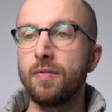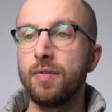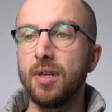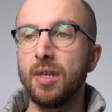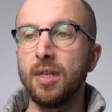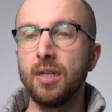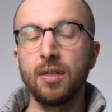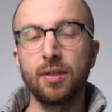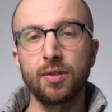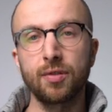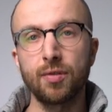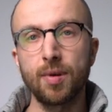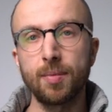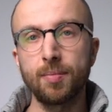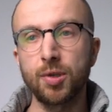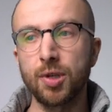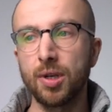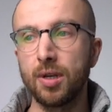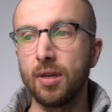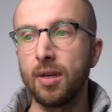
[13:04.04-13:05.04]
of the
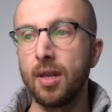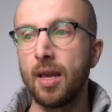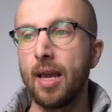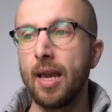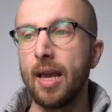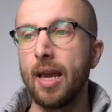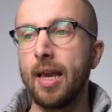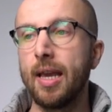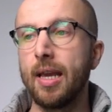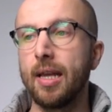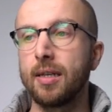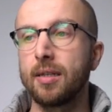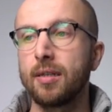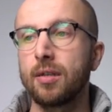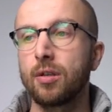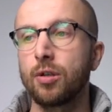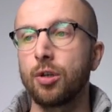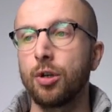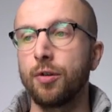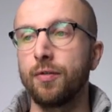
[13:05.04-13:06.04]
description,
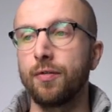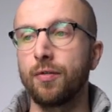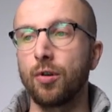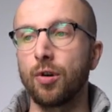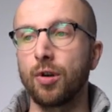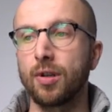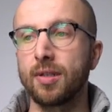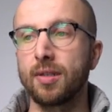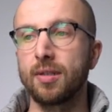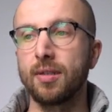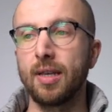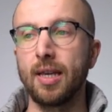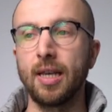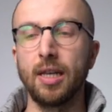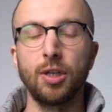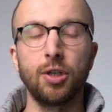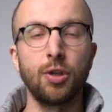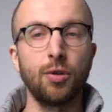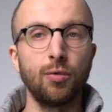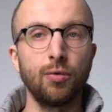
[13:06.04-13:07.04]
it converts
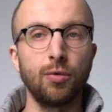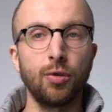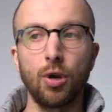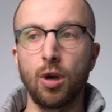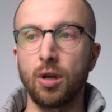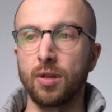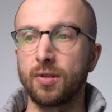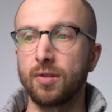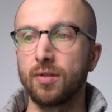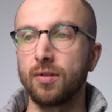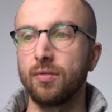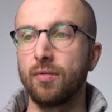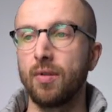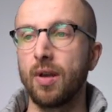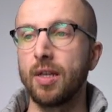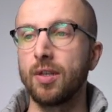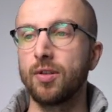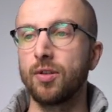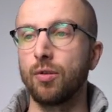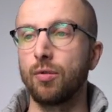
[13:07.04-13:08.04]
into dots,
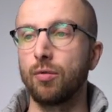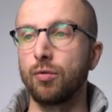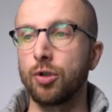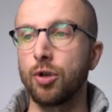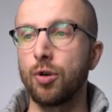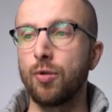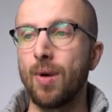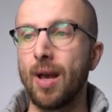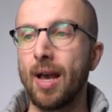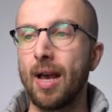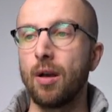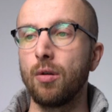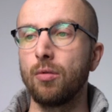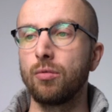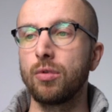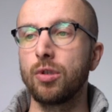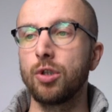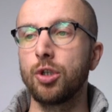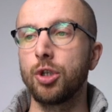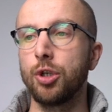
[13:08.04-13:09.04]
right? So show
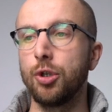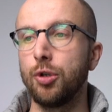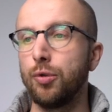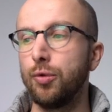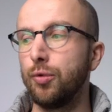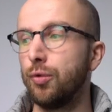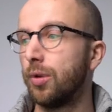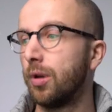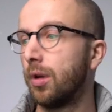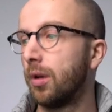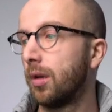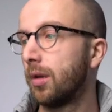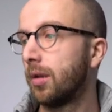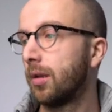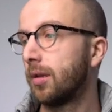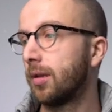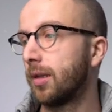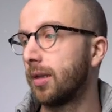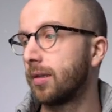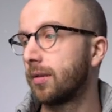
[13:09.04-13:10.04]
how to,
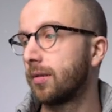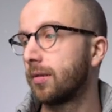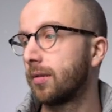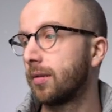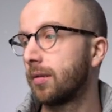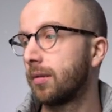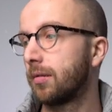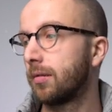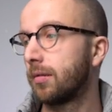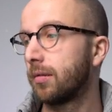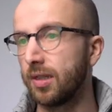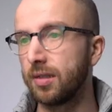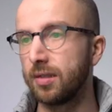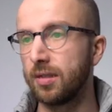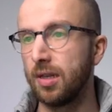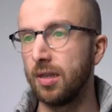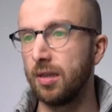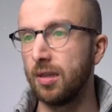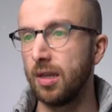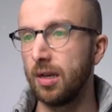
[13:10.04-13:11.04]
let's
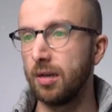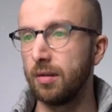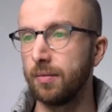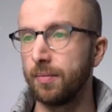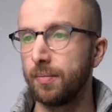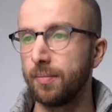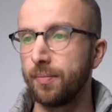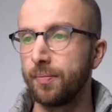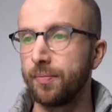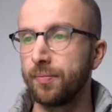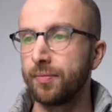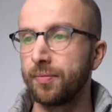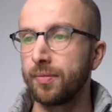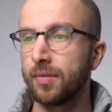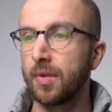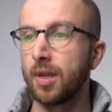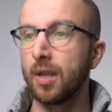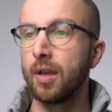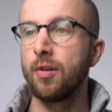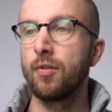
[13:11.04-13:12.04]
16 then,
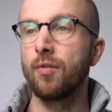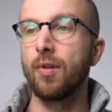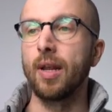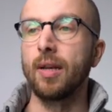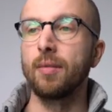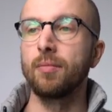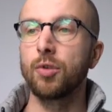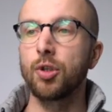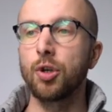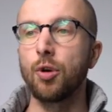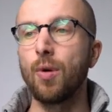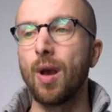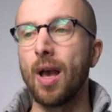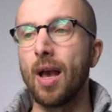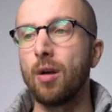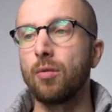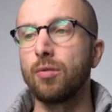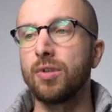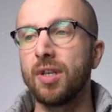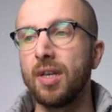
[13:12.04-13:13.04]
Right, show
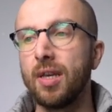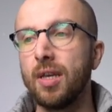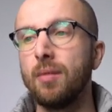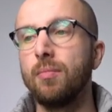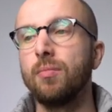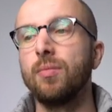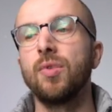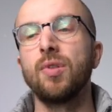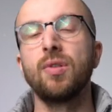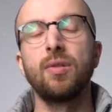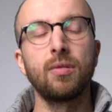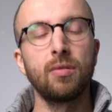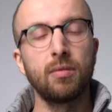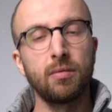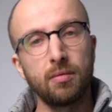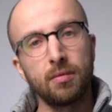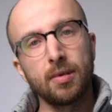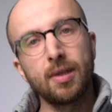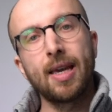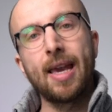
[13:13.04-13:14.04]
how teams
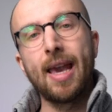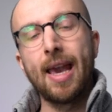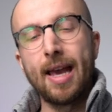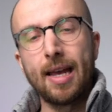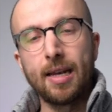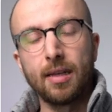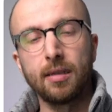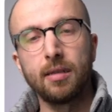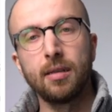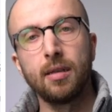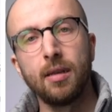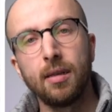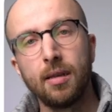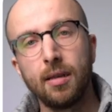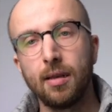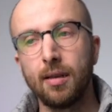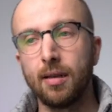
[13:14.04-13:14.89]
can